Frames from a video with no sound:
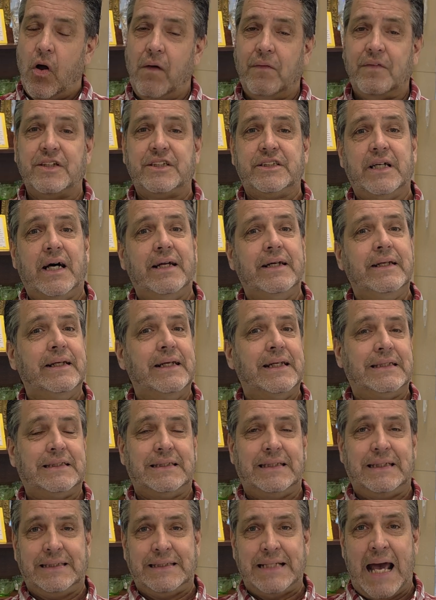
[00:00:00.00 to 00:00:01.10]
All of a sudden
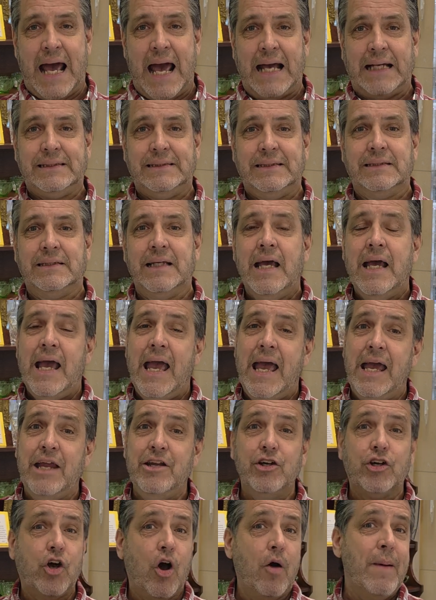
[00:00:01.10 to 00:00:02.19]
it's the taxes.
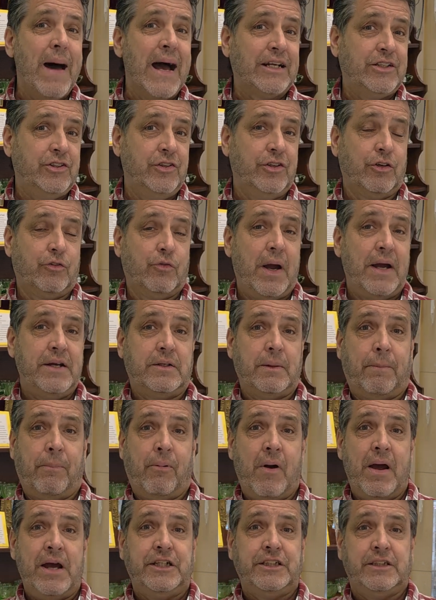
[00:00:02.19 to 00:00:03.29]
And you go back to the Great
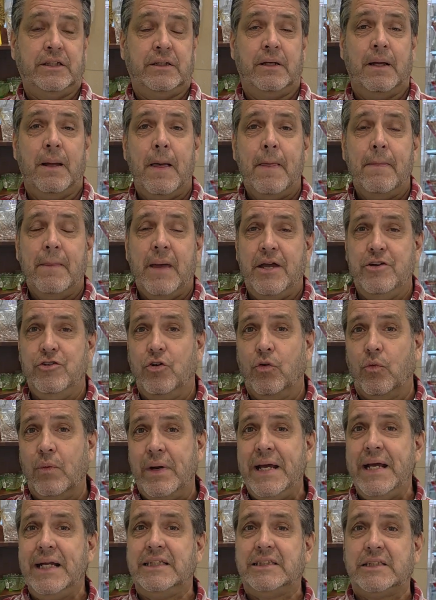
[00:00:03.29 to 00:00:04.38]
Depression and you
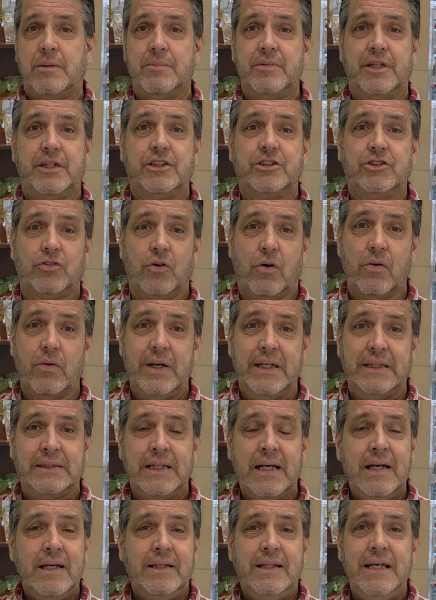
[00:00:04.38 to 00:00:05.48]
read some of the
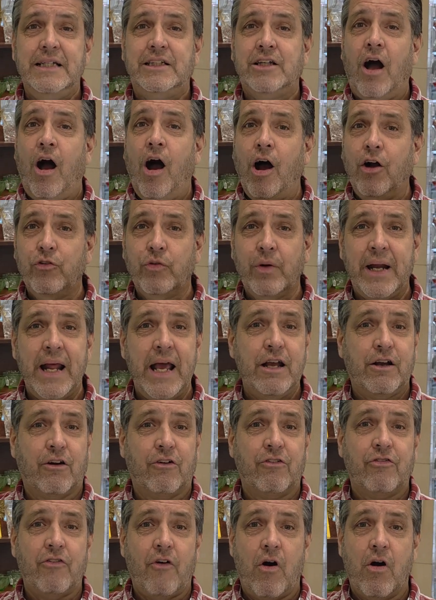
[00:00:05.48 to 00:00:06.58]
stories. These
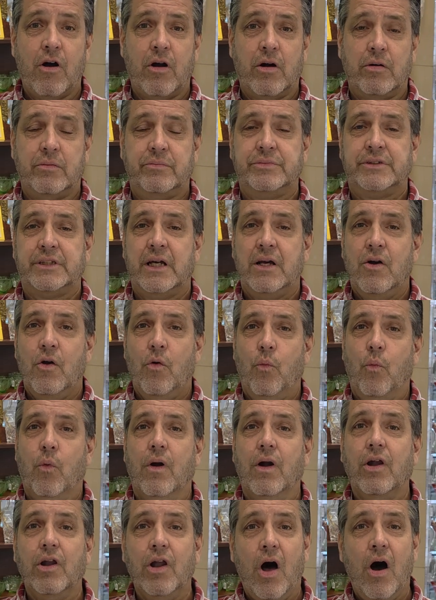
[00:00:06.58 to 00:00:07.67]
100-acre farms
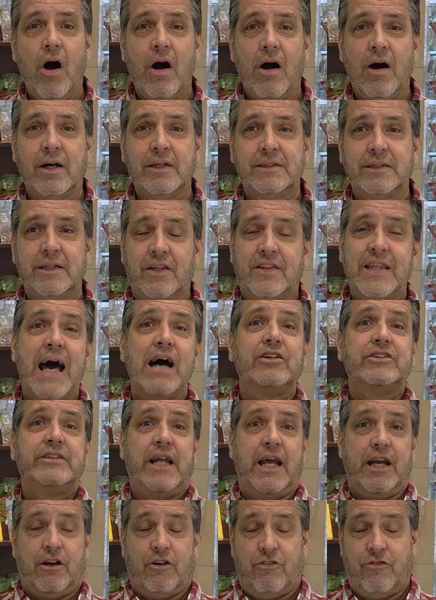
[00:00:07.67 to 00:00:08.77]
were lost,
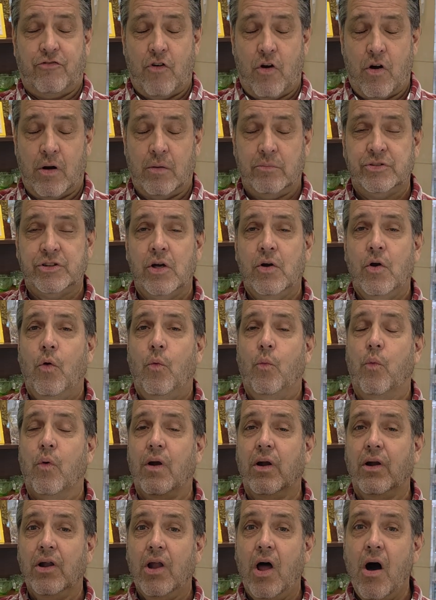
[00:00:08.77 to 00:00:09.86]
1,000-acre farms
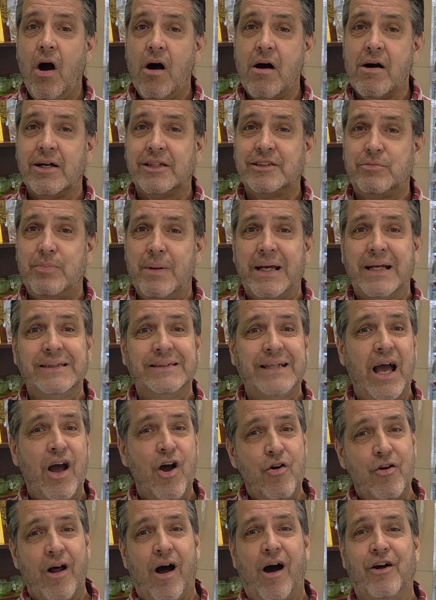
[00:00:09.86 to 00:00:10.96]
were lost because they
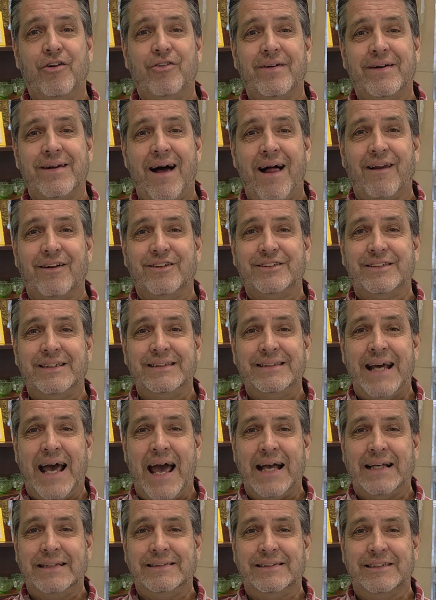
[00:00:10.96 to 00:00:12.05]
owed $100 in
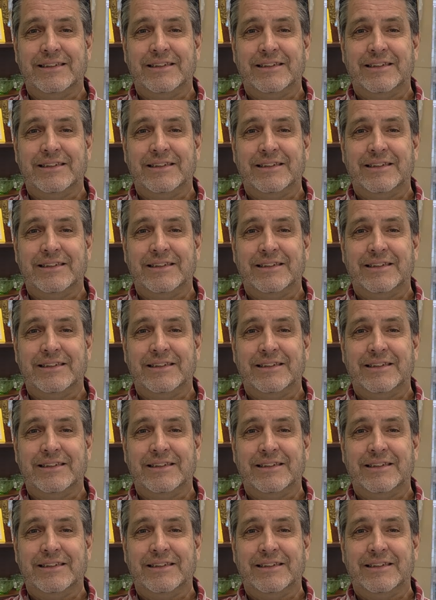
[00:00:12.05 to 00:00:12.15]
taxes.